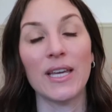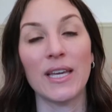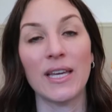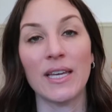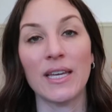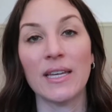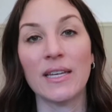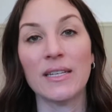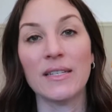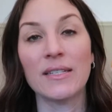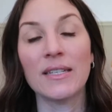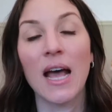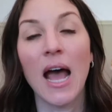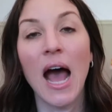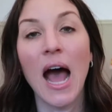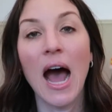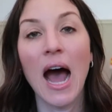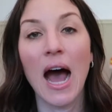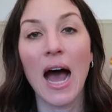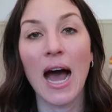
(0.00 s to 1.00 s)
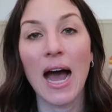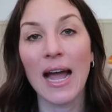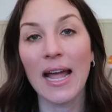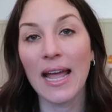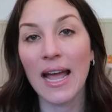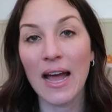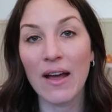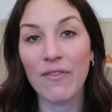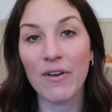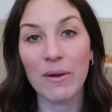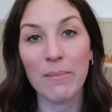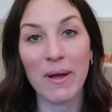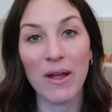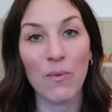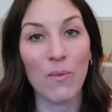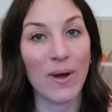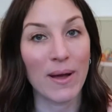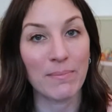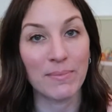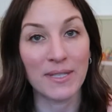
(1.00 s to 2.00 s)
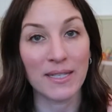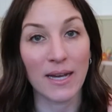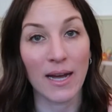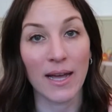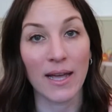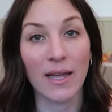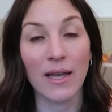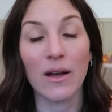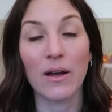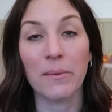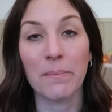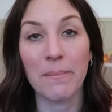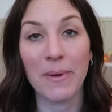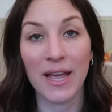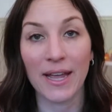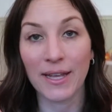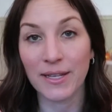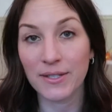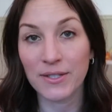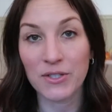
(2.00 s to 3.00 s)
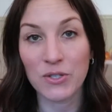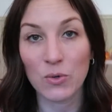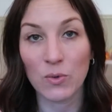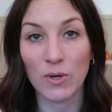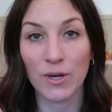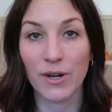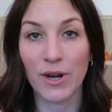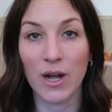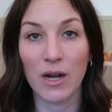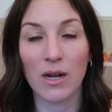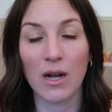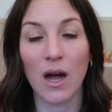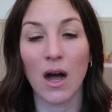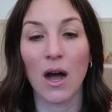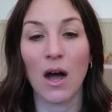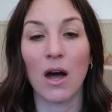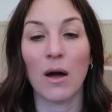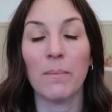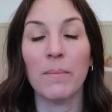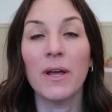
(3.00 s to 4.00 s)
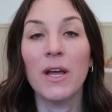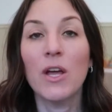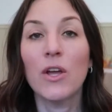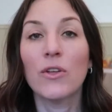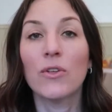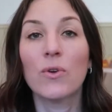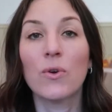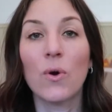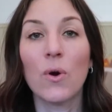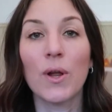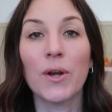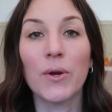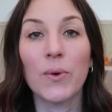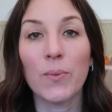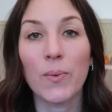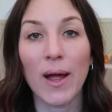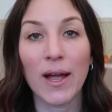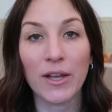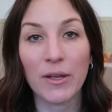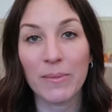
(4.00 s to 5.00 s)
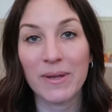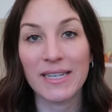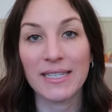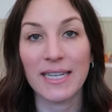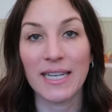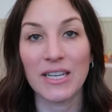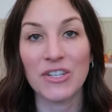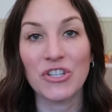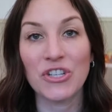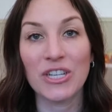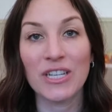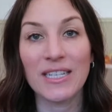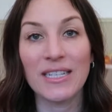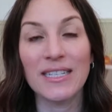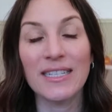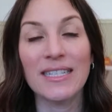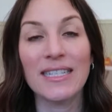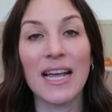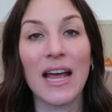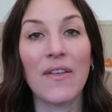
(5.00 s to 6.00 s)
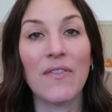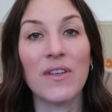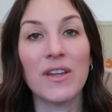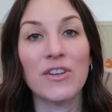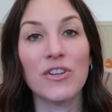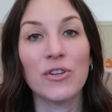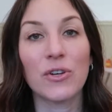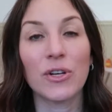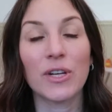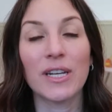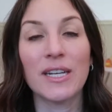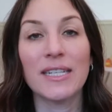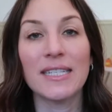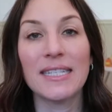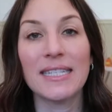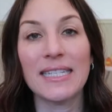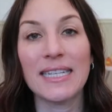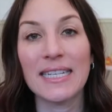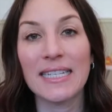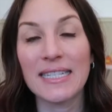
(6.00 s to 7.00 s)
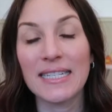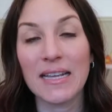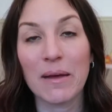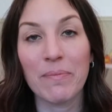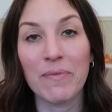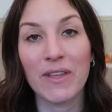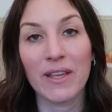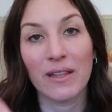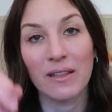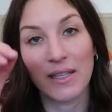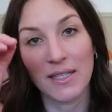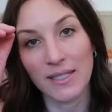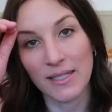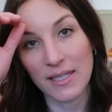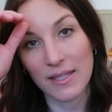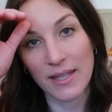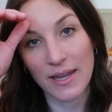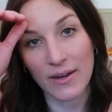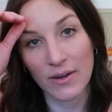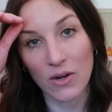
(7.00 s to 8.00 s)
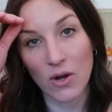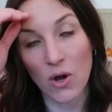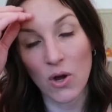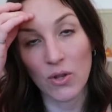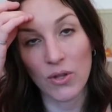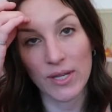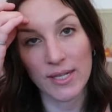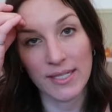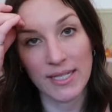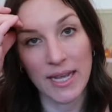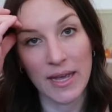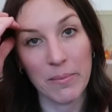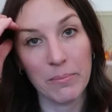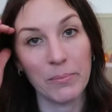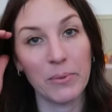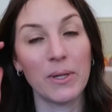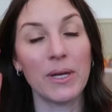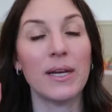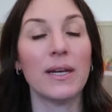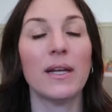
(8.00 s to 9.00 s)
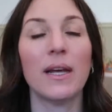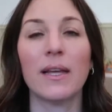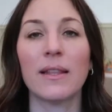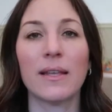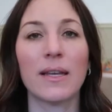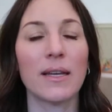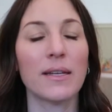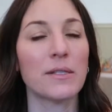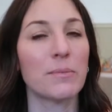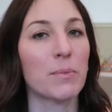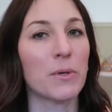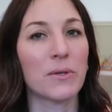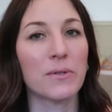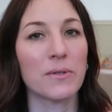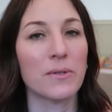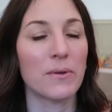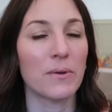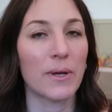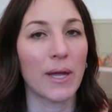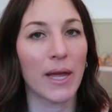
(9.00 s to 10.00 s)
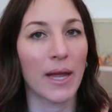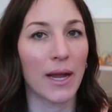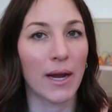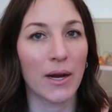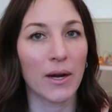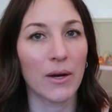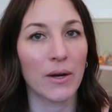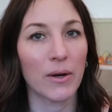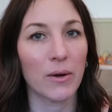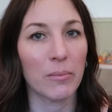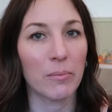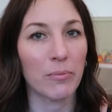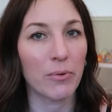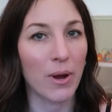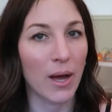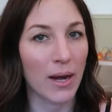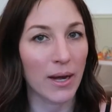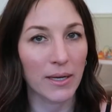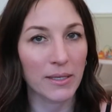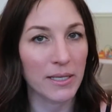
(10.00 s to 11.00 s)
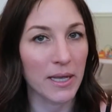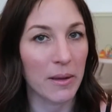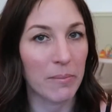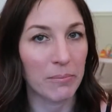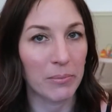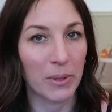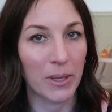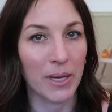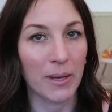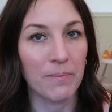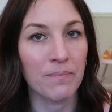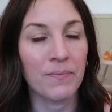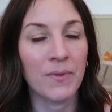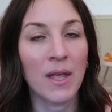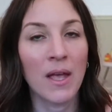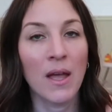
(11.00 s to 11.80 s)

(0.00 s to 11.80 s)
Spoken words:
is, I have on my website, on megansora.com, you go under recommendations, and then you're gonna see something listed there called a template. I think it's personal care product template.